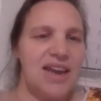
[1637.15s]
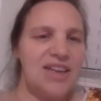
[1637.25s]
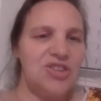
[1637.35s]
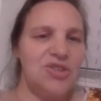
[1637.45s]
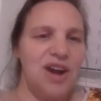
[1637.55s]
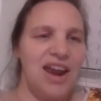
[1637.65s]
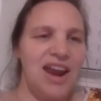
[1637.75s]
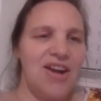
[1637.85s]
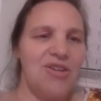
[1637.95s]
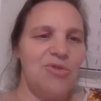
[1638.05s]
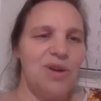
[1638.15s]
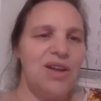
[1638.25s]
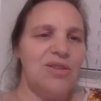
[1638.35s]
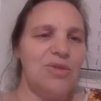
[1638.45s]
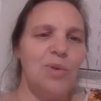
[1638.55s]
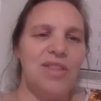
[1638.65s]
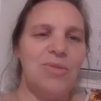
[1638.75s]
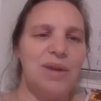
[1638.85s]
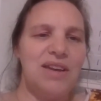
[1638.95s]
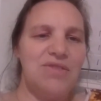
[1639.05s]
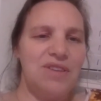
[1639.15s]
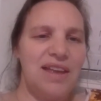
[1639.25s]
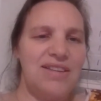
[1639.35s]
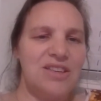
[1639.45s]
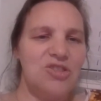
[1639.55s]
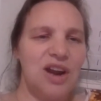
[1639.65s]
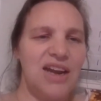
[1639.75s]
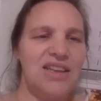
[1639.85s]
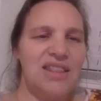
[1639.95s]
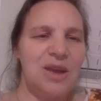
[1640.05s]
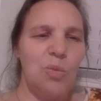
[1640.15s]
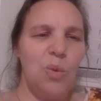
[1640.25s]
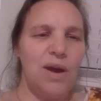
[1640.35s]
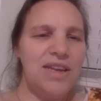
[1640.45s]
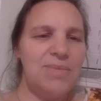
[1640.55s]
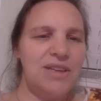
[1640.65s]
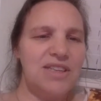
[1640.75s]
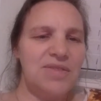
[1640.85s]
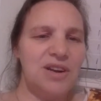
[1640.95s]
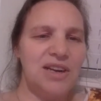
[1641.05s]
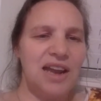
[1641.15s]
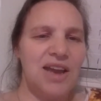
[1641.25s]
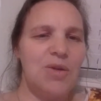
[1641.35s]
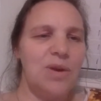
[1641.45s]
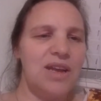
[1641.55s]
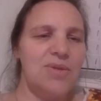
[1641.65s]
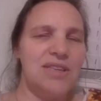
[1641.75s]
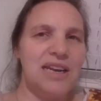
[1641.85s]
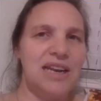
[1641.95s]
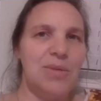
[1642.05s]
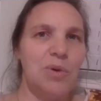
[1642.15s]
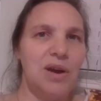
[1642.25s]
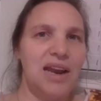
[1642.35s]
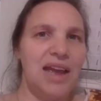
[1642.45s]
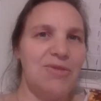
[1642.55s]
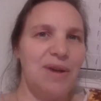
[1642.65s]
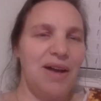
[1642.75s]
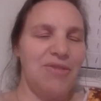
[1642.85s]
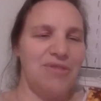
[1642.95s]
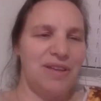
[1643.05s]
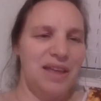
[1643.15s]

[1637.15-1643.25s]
at his gray hair and wrinkled, weather-beaten face, and trying to think what he must have looked like when he was a little boy like Ralph.